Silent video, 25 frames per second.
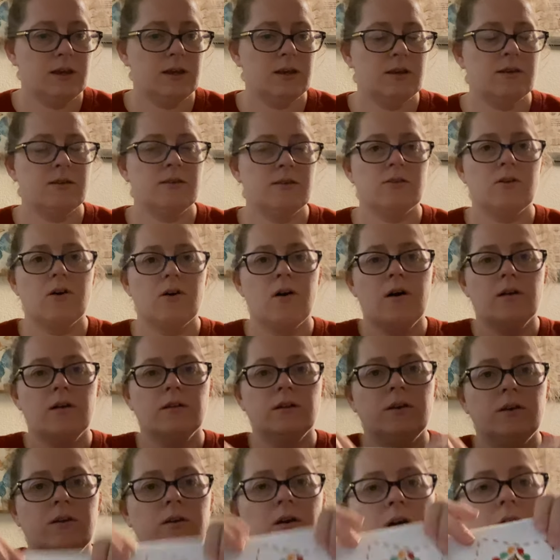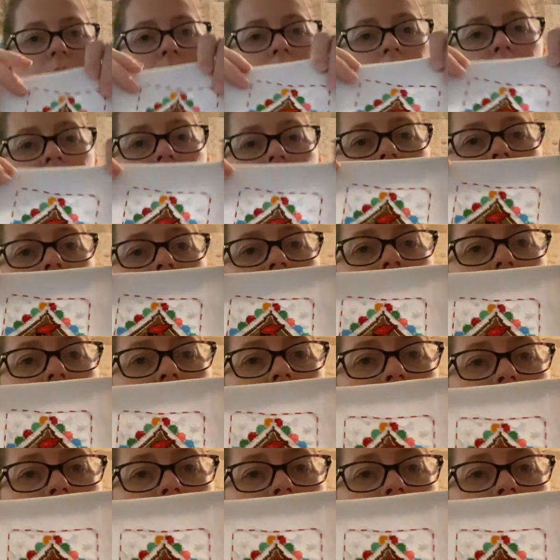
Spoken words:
is Colin Cardinal.